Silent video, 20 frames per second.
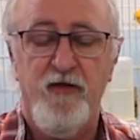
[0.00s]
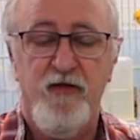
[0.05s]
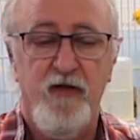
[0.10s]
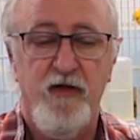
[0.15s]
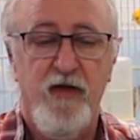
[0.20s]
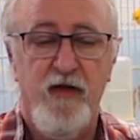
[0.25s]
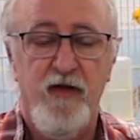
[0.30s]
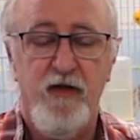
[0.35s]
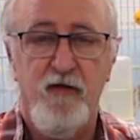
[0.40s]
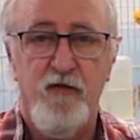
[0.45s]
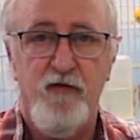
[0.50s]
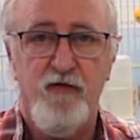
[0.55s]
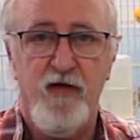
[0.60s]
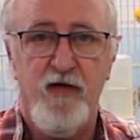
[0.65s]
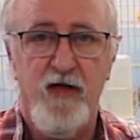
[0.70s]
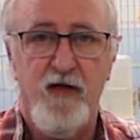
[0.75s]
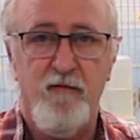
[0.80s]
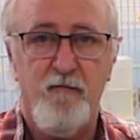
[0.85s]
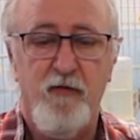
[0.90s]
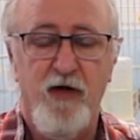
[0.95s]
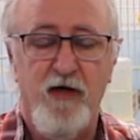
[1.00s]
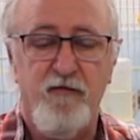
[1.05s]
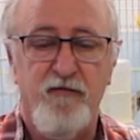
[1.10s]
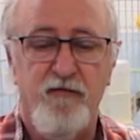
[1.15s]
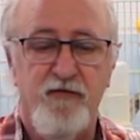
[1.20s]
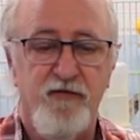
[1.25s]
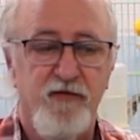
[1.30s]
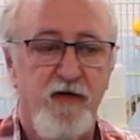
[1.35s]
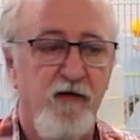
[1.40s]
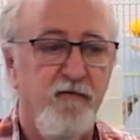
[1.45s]
You use it at
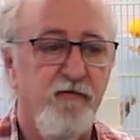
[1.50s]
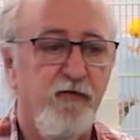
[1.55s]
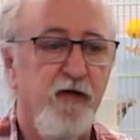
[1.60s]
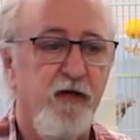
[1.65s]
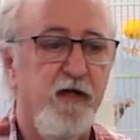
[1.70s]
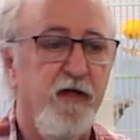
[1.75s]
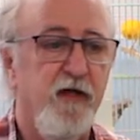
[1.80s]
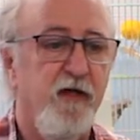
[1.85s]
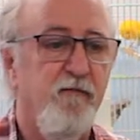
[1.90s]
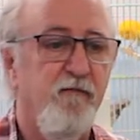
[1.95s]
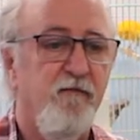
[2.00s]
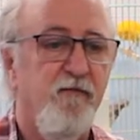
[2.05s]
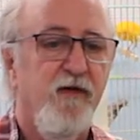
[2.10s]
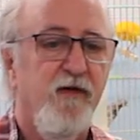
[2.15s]
breakfast time for eating.